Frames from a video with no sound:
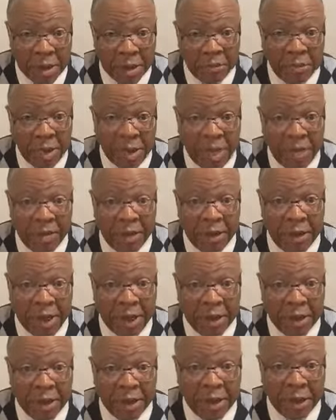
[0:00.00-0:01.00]
beloved,
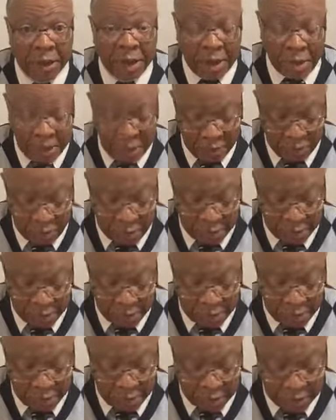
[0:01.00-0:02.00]
and he
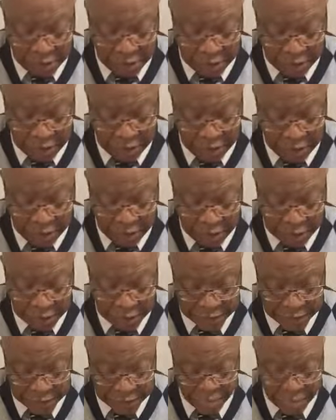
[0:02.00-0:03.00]
will deliver
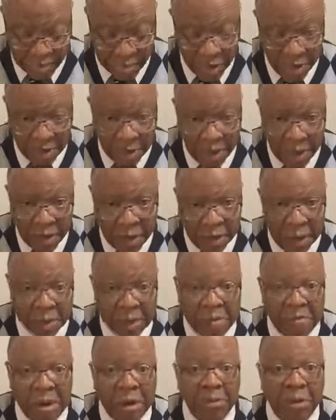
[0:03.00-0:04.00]
us. The
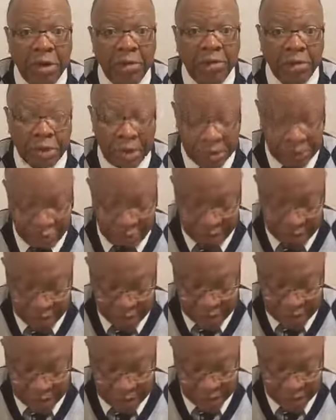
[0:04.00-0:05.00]
memory verse for this
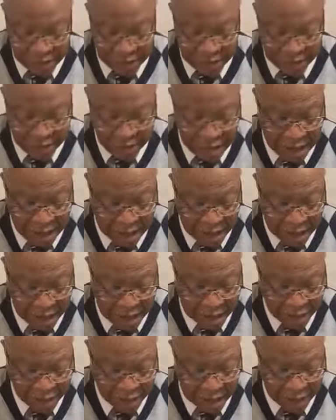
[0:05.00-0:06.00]
lesson is
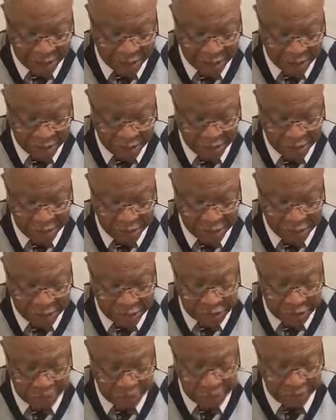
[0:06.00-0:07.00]
Malachi chapter 2, verse
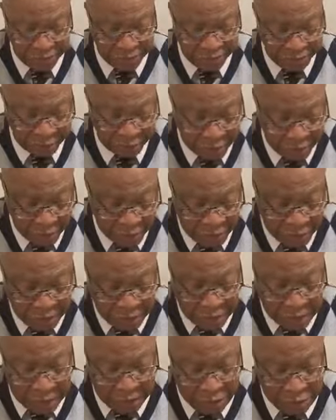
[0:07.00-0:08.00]
2.
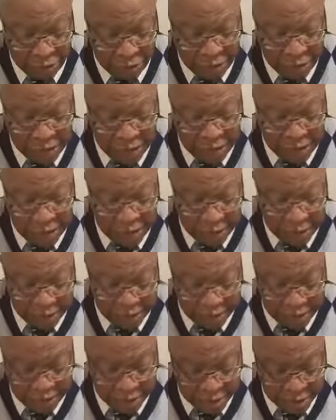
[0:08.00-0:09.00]
If you will not
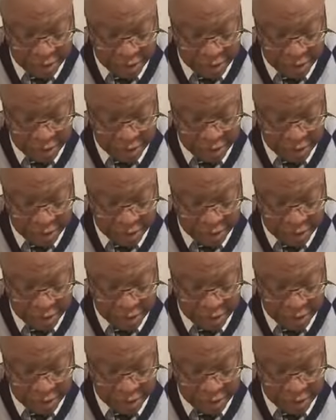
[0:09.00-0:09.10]
hear,